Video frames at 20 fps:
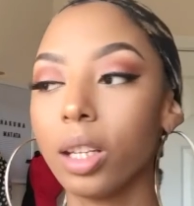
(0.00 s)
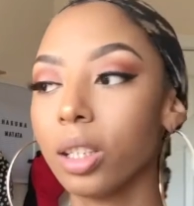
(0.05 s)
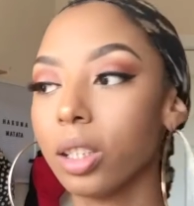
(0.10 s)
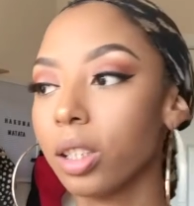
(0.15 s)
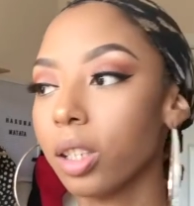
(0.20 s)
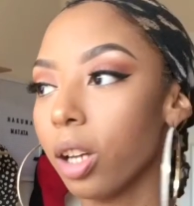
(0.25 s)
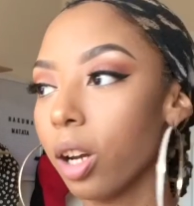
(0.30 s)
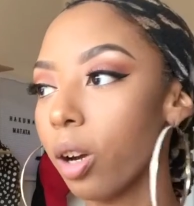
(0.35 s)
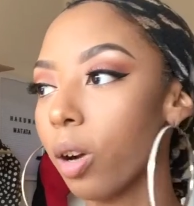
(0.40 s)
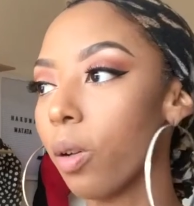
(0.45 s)

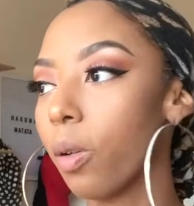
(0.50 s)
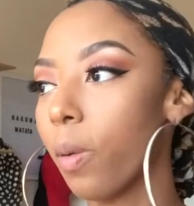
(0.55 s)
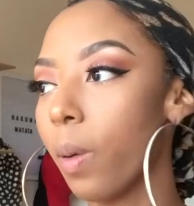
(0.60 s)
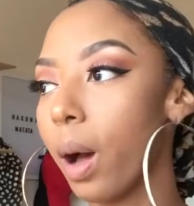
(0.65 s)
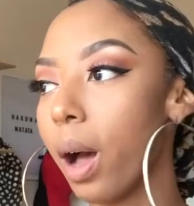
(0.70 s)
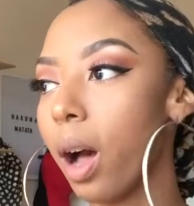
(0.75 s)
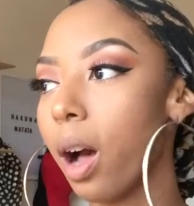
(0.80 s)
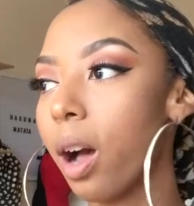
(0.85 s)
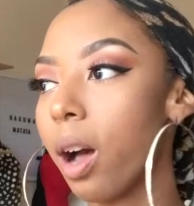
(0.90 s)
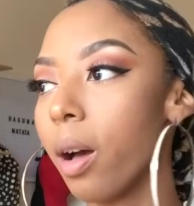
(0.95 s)

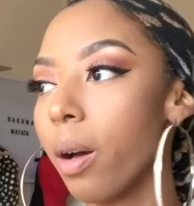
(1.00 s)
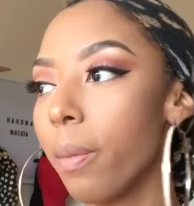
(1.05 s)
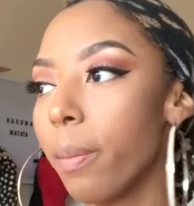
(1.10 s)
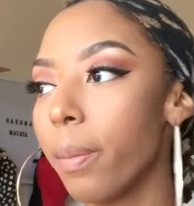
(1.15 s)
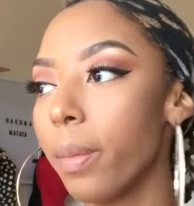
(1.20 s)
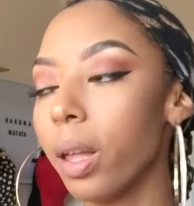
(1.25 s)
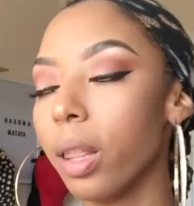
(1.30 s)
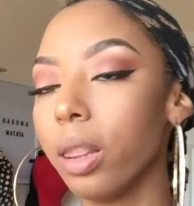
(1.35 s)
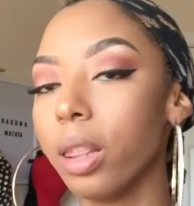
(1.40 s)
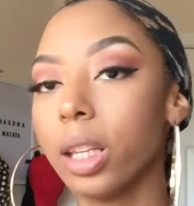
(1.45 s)
So
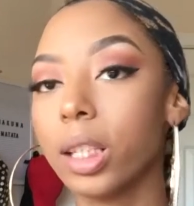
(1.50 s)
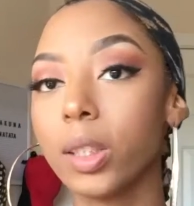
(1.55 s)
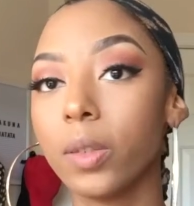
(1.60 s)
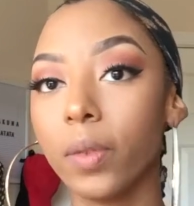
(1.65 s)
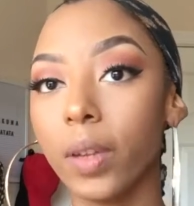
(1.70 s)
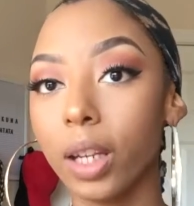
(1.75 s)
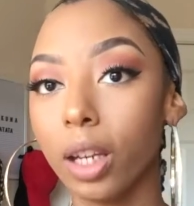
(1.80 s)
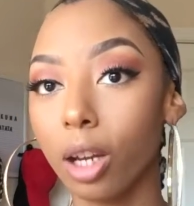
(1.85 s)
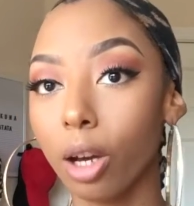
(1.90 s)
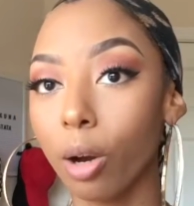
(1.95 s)
this
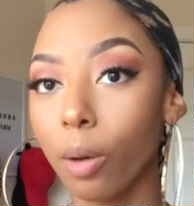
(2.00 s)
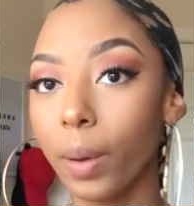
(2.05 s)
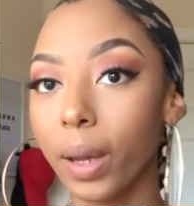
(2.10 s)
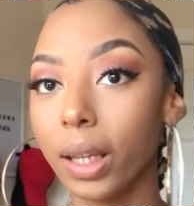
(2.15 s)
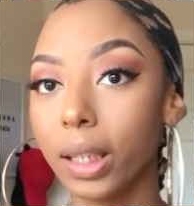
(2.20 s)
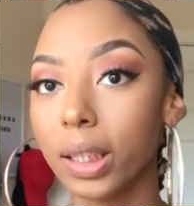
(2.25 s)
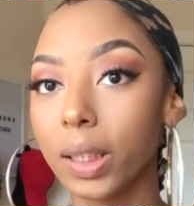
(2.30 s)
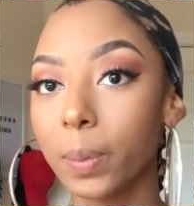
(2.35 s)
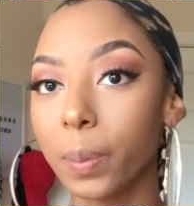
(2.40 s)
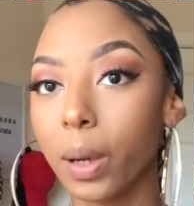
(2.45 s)
video
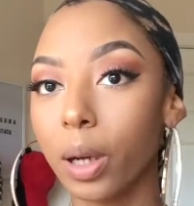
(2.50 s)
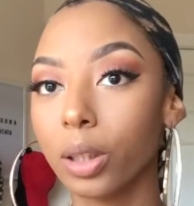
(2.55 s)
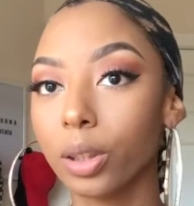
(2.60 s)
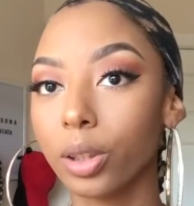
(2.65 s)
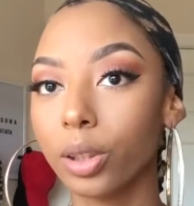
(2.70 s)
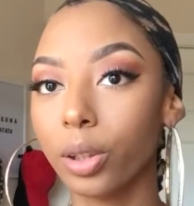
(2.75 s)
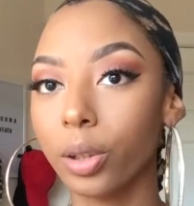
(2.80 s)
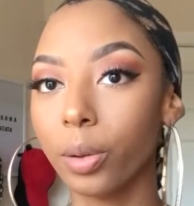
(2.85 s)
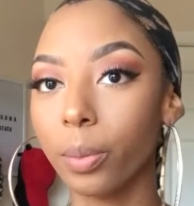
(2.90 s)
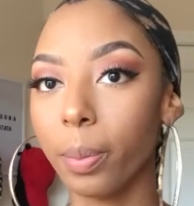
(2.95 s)
is
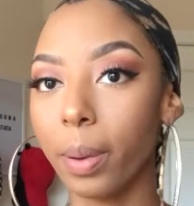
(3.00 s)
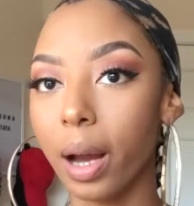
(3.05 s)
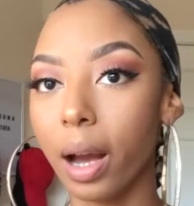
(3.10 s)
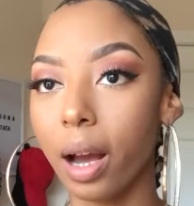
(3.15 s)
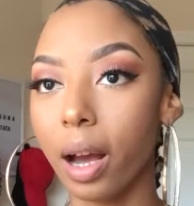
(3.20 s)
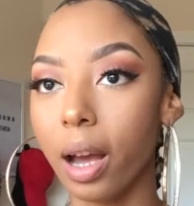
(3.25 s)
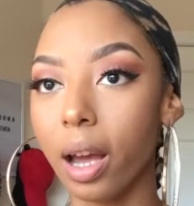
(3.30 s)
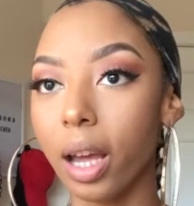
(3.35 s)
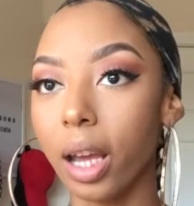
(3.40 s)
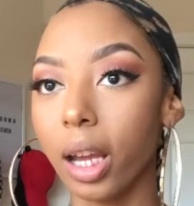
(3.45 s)
sponsored
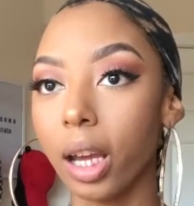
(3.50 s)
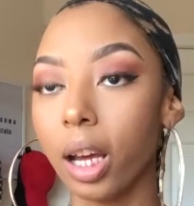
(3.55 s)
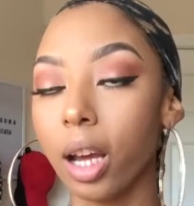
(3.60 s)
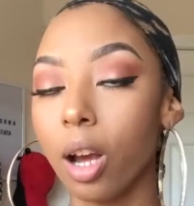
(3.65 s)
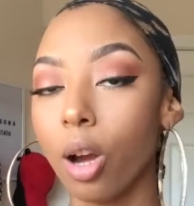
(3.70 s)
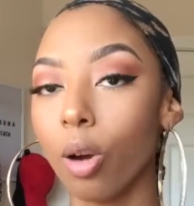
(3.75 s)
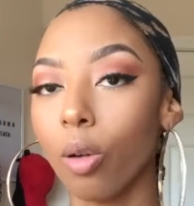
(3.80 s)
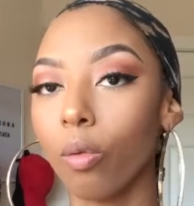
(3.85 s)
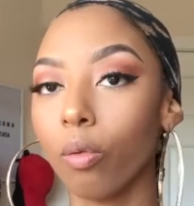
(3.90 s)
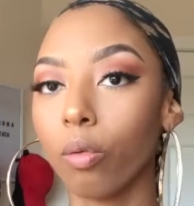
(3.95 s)
by
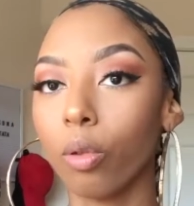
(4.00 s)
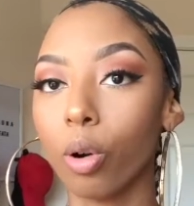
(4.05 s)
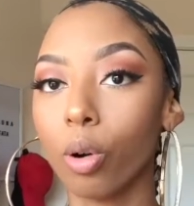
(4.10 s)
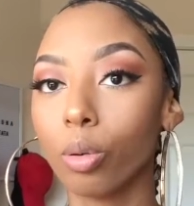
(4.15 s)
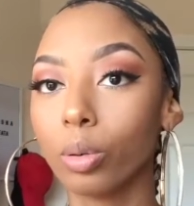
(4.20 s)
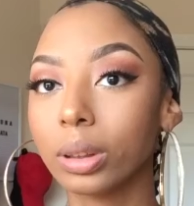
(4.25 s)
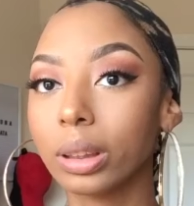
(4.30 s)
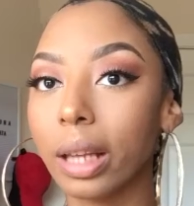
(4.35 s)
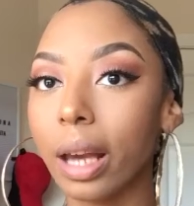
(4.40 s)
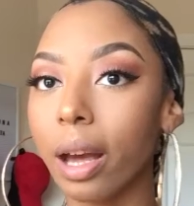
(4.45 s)

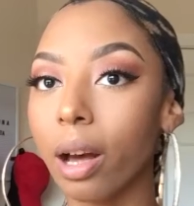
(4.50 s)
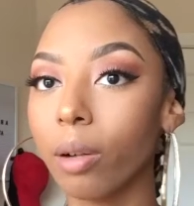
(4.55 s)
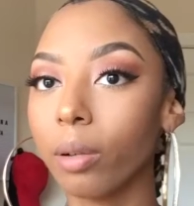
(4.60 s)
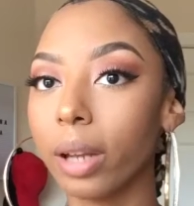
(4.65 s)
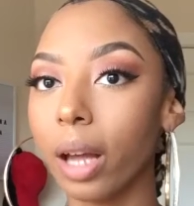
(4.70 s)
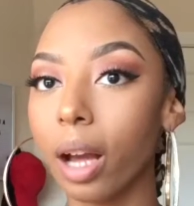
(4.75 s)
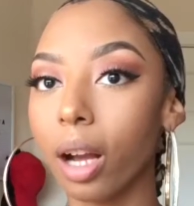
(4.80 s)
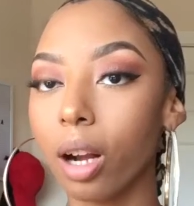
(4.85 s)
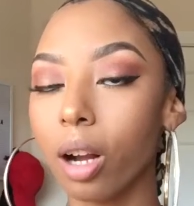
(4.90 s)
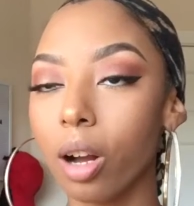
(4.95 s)

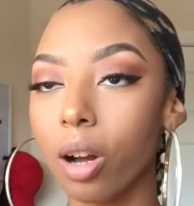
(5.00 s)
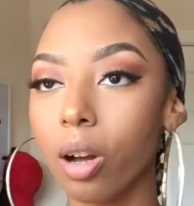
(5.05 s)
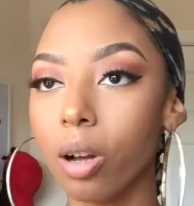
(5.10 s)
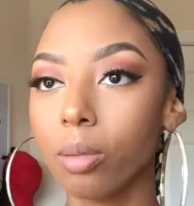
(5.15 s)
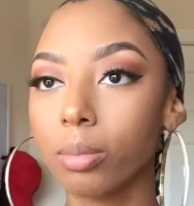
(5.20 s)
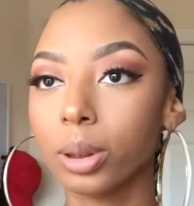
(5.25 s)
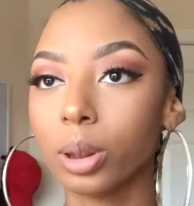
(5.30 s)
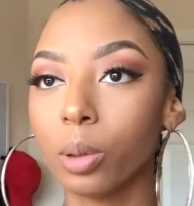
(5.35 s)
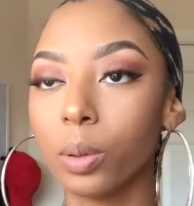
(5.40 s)
Rosegal.com.